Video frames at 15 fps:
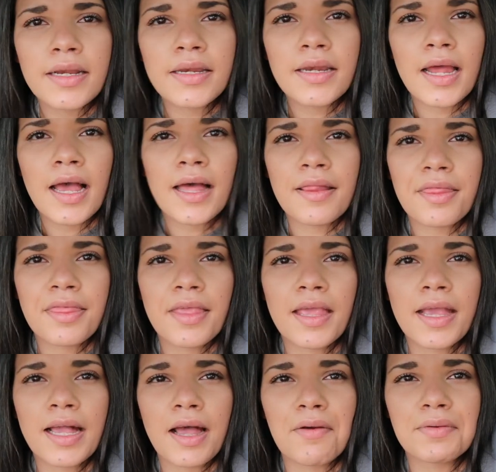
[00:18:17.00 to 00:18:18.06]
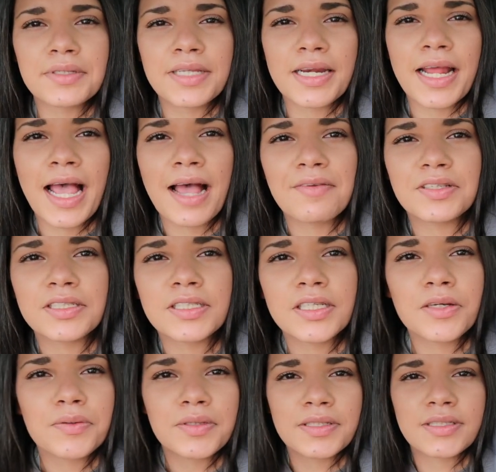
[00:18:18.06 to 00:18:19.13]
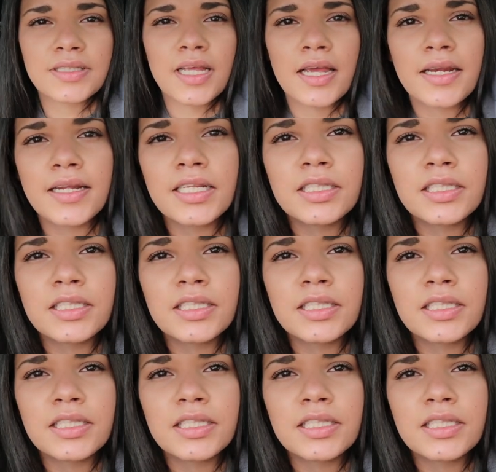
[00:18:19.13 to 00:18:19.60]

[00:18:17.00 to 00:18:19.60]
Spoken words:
I did not think I was gonna have to deal with the sun.